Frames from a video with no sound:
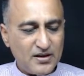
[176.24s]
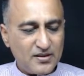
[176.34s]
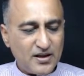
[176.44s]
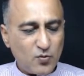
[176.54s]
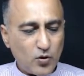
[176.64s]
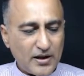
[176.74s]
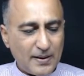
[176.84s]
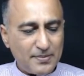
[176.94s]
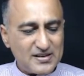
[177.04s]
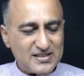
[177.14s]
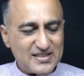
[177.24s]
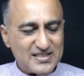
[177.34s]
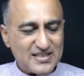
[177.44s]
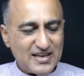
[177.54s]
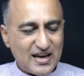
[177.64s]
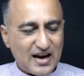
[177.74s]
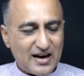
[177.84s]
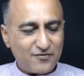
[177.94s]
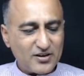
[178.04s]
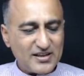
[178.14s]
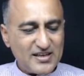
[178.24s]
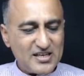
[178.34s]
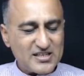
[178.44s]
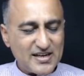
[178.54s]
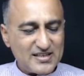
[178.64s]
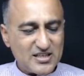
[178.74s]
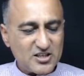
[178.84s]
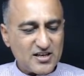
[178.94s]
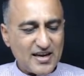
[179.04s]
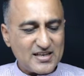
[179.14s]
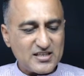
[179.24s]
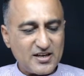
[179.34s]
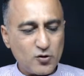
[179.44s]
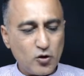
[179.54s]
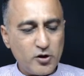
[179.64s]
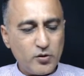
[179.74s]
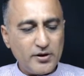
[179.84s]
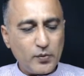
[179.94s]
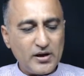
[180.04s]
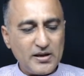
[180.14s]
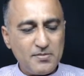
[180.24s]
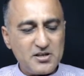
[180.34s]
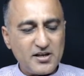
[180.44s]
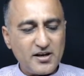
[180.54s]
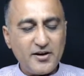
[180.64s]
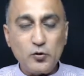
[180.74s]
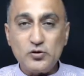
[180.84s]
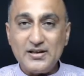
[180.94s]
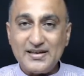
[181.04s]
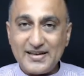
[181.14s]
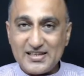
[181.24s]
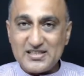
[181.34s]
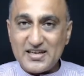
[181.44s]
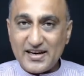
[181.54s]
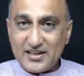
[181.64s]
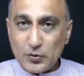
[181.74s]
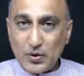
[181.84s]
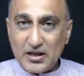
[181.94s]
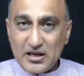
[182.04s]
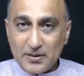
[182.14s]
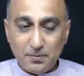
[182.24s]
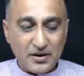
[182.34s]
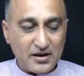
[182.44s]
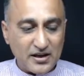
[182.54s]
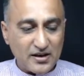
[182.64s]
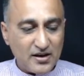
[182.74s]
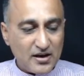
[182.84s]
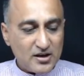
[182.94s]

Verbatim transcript: Then what happens is after the initialization as I told you it will immediately do the testing at the very beginning.